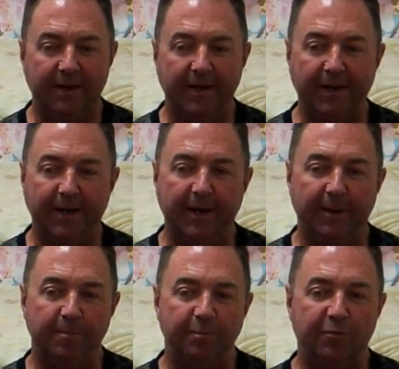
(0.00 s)

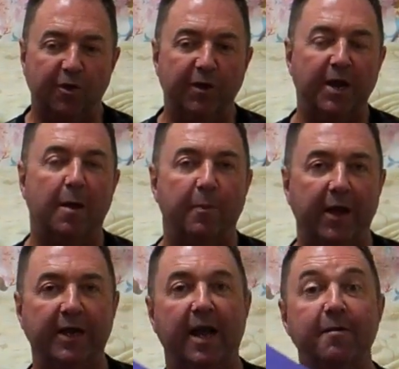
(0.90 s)
turned up
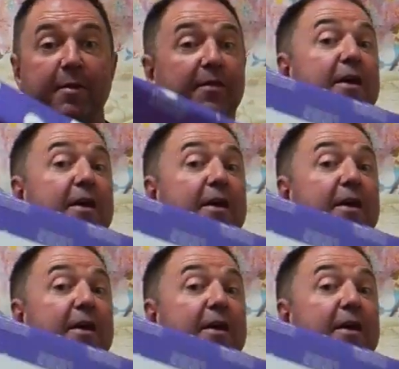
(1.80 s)
and gave me